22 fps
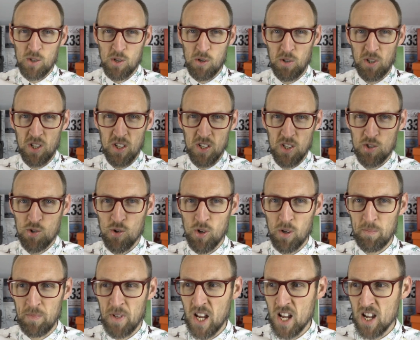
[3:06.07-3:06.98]
So it kind of
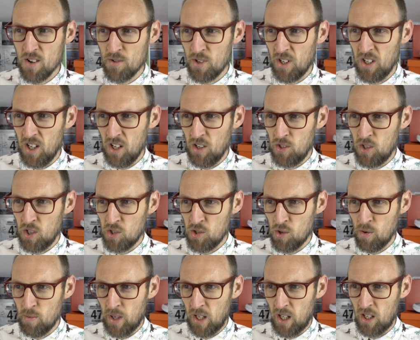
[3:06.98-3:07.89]
dropped down I
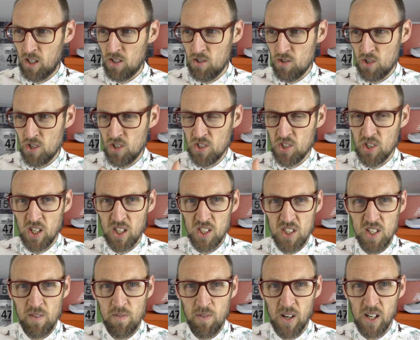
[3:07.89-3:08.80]
noticed to about
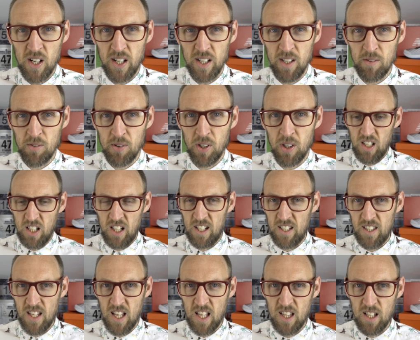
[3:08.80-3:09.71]
165
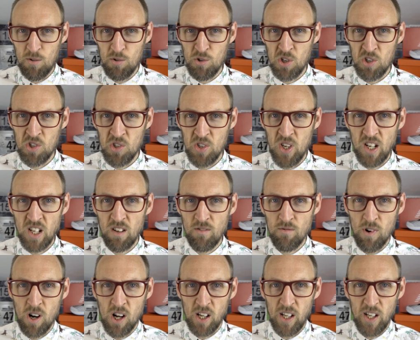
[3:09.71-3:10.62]
and then there was a steady
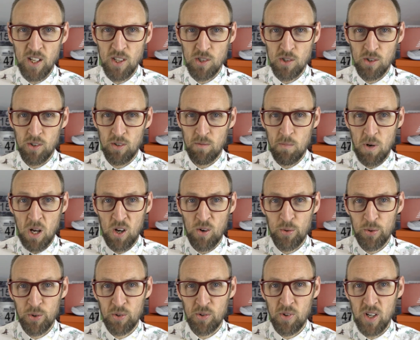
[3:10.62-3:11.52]
rise on
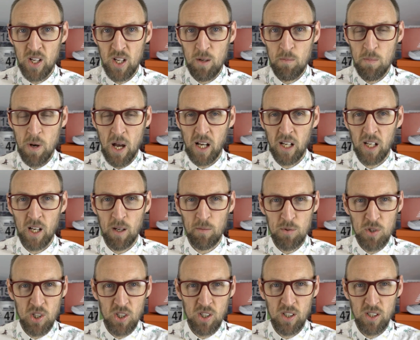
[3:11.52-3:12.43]
mile three back
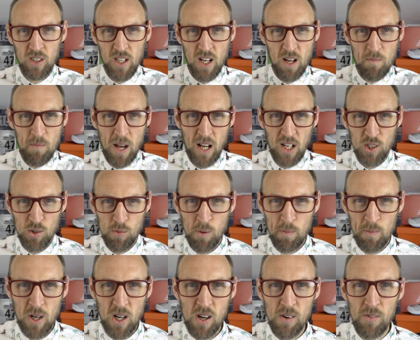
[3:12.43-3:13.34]
up to that
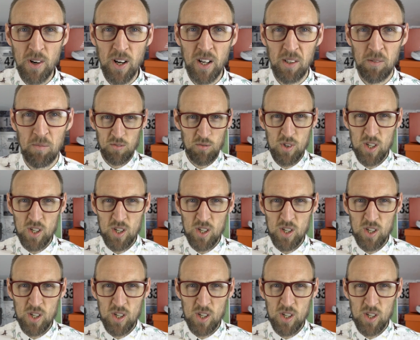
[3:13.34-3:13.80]
maximum heart rate.